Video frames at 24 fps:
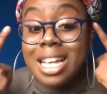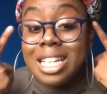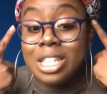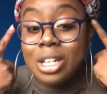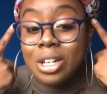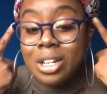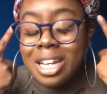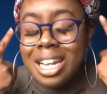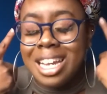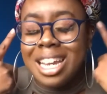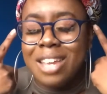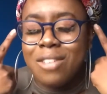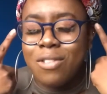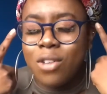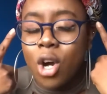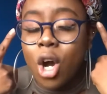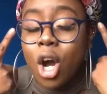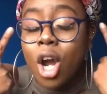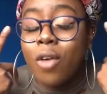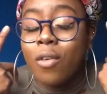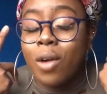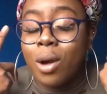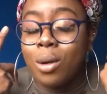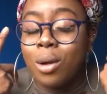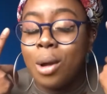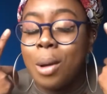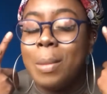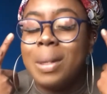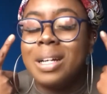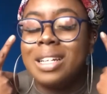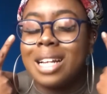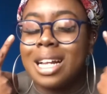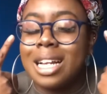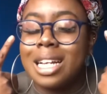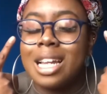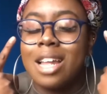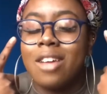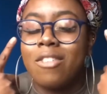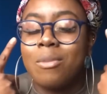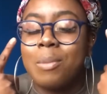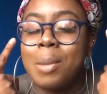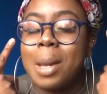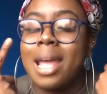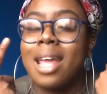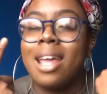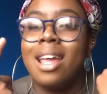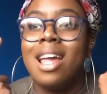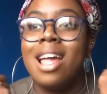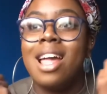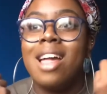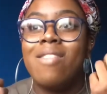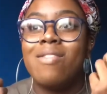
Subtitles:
He's going to leave Cairo like my dad left me.